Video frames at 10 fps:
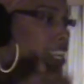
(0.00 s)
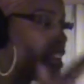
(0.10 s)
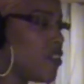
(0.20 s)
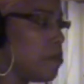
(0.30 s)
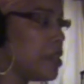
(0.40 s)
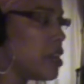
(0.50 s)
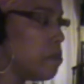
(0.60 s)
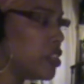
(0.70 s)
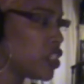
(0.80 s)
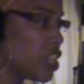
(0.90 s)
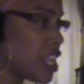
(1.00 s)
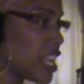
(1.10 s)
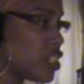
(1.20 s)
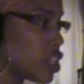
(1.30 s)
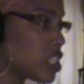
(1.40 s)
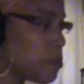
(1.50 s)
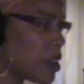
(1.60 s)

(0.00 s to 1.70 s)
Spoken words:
Giving me a mission and I just